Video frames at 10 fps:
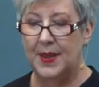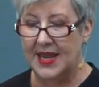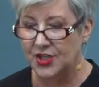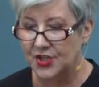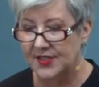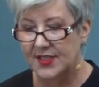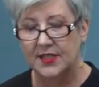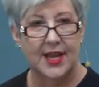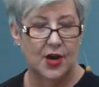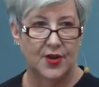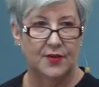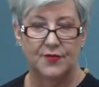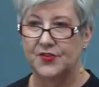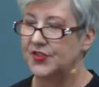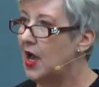the patients and
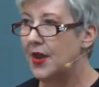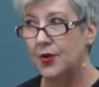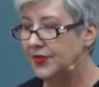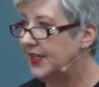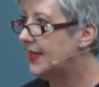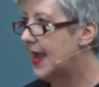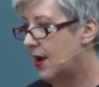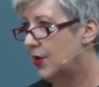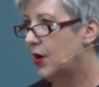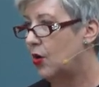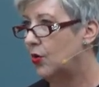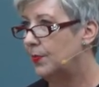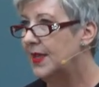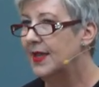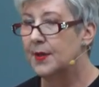caregivers, not only in our
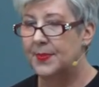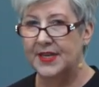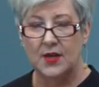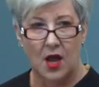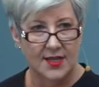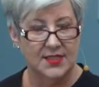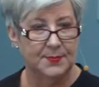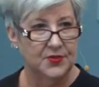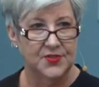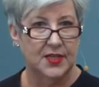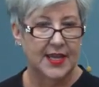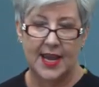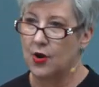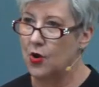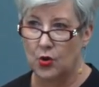home, but in hospitals and
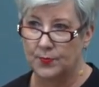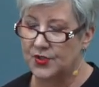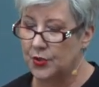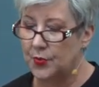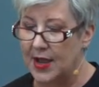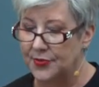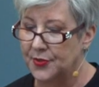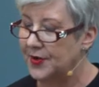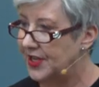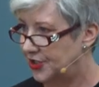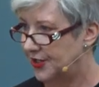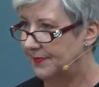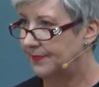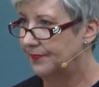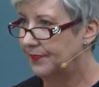care homes throughout the
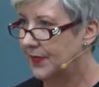region.